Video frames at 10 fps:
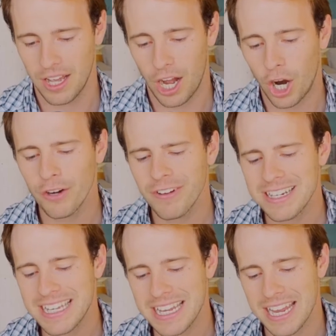R F I
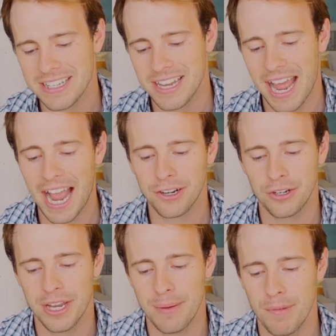D is an
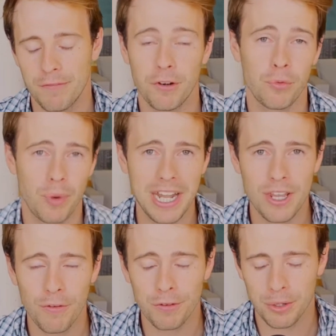acronym for radio
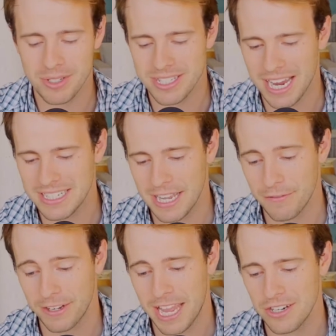frequency
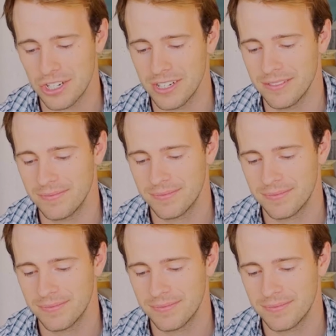identification